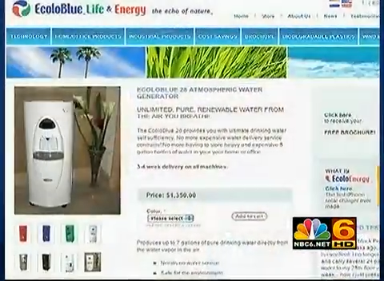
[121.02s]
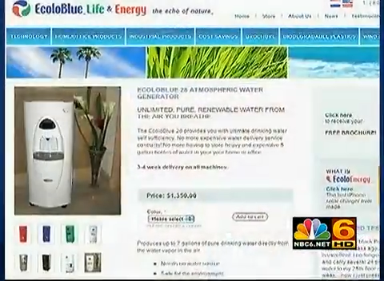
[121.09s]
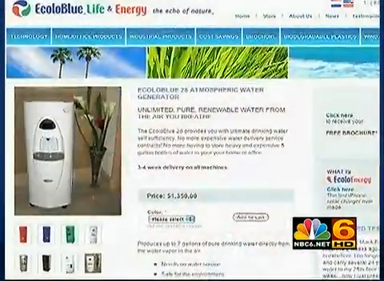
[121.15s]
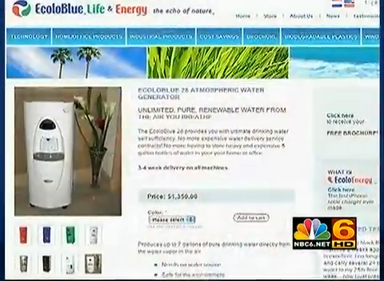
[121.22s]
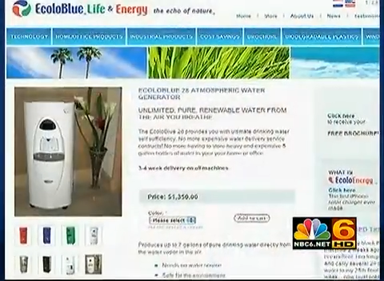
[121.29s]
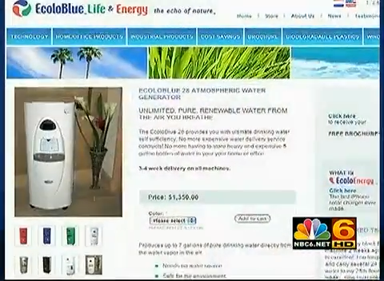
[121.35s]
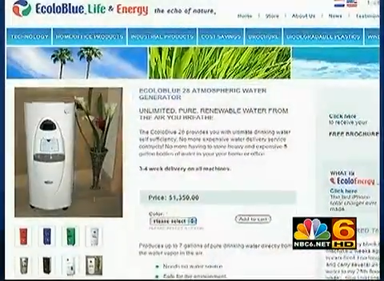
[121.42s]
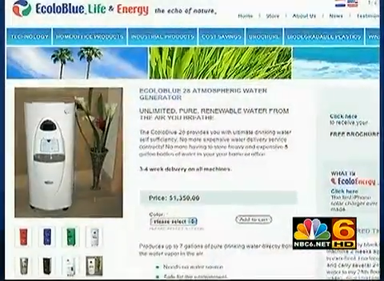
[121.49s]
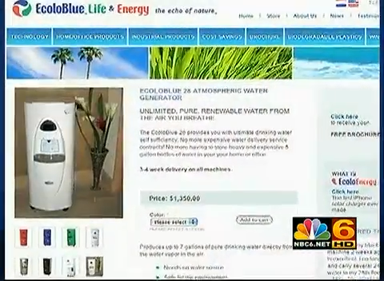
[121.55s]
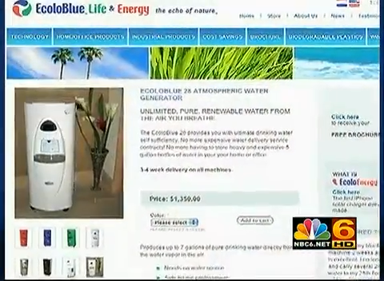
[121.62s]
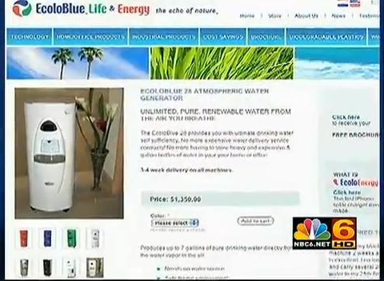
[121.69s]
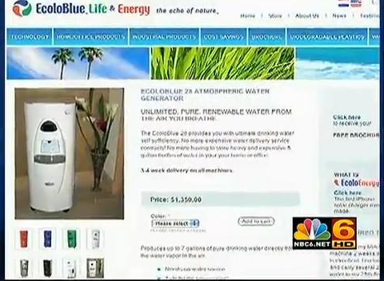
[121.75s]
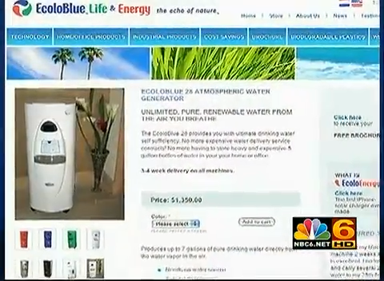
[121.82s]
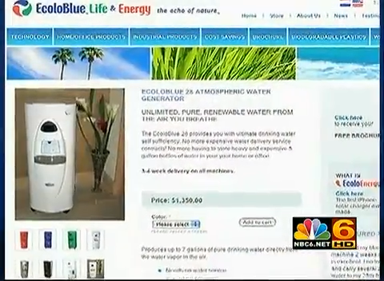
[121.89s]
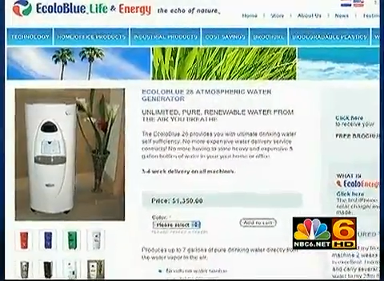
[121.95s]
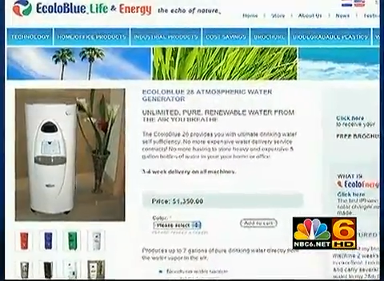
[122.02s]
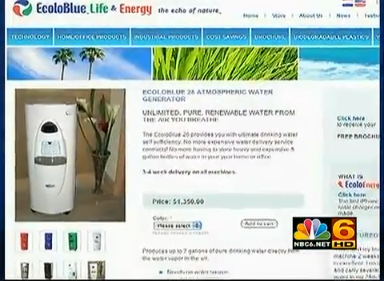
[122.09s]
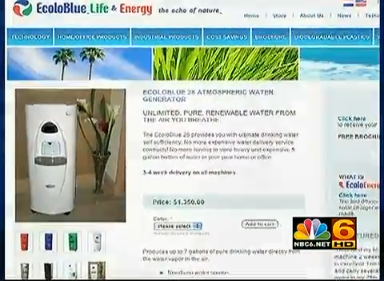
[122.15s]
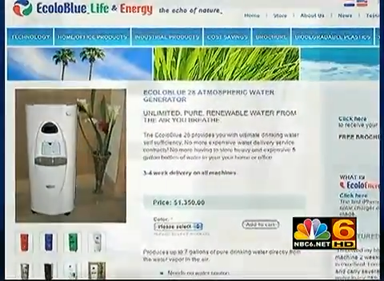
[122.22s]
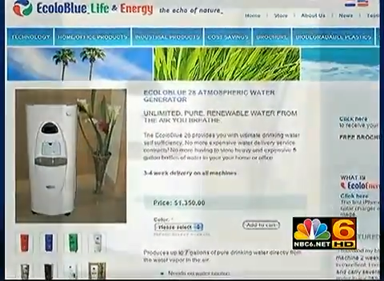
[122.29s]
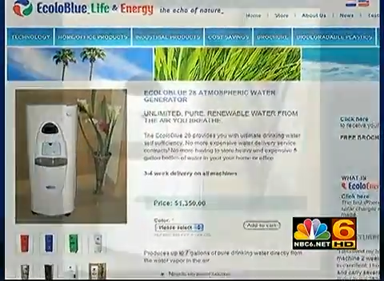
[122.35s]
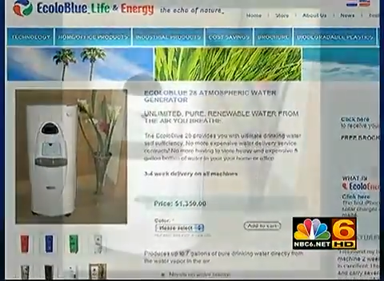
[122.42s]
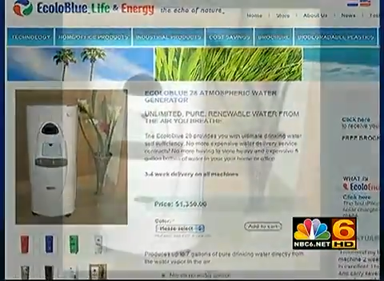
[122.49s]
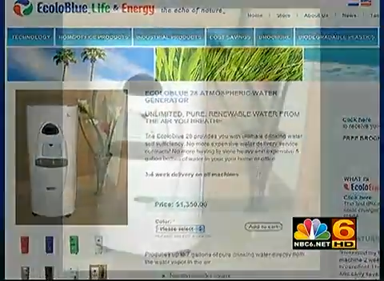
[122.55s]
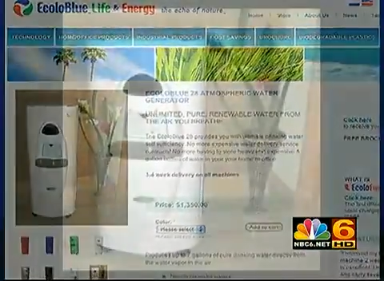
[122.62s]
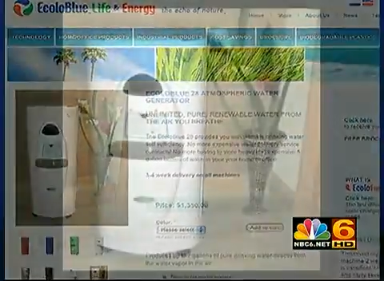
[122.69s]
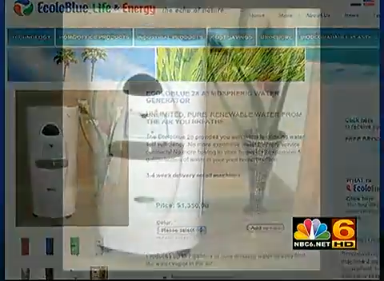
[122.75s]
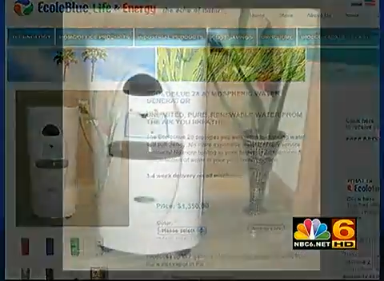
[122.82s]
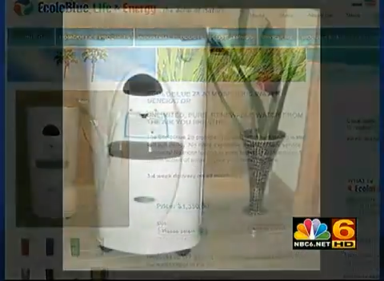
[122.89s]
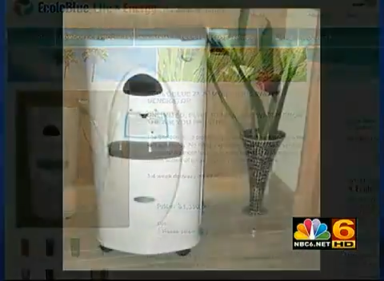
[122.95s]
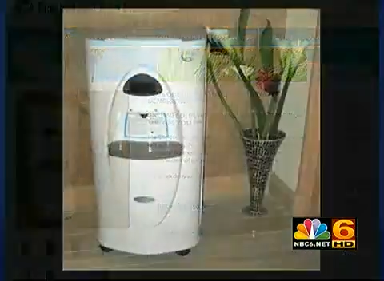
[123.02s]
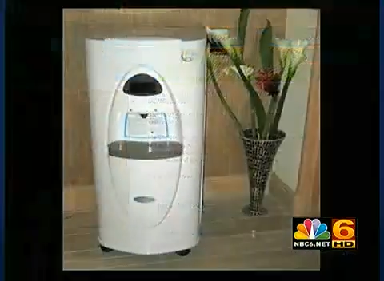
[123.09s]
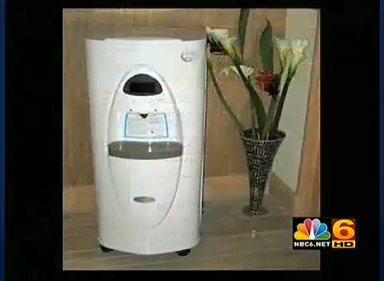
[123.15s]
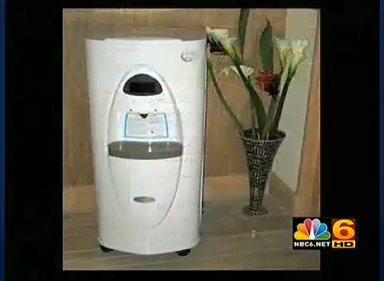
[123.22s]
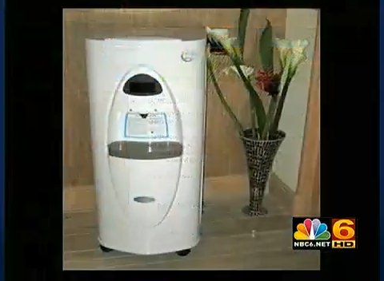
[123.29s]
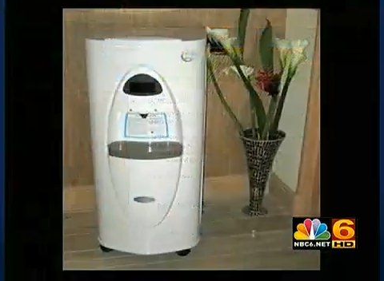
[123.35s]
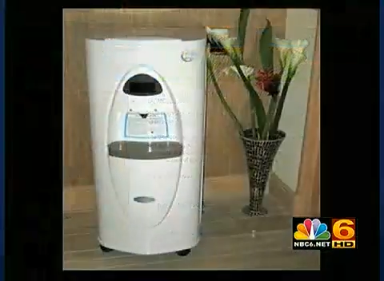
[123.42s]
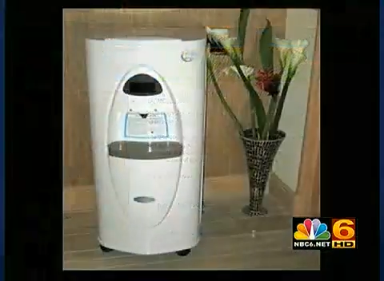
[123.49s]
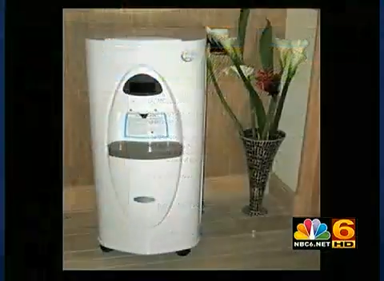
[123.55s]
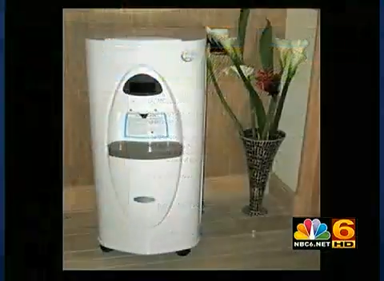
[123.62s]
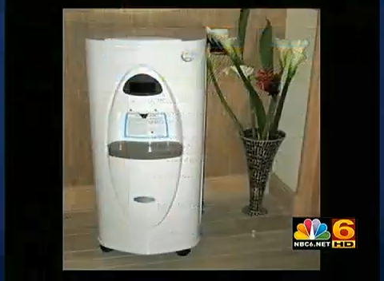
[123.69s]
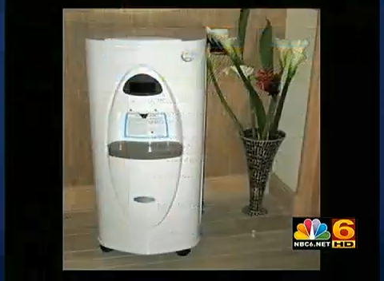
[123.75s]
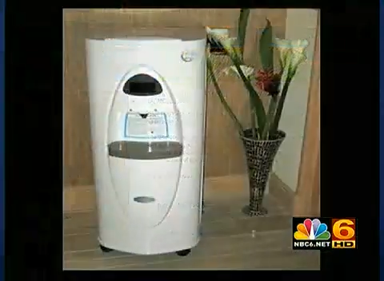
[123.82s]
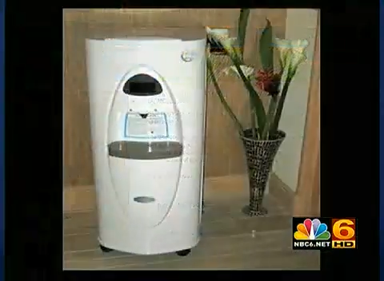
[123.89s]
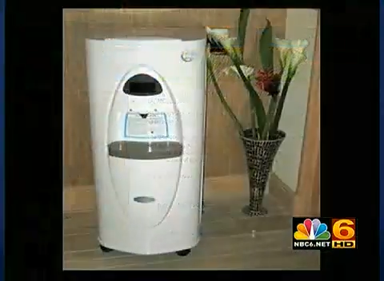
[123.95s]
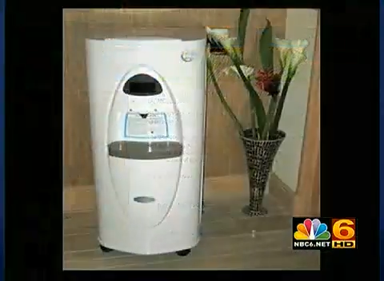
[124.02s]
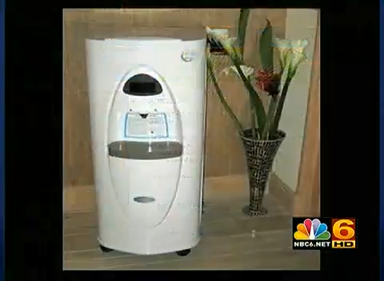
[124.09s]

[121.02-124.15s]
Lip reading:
No face is visible, so there are no lips to read.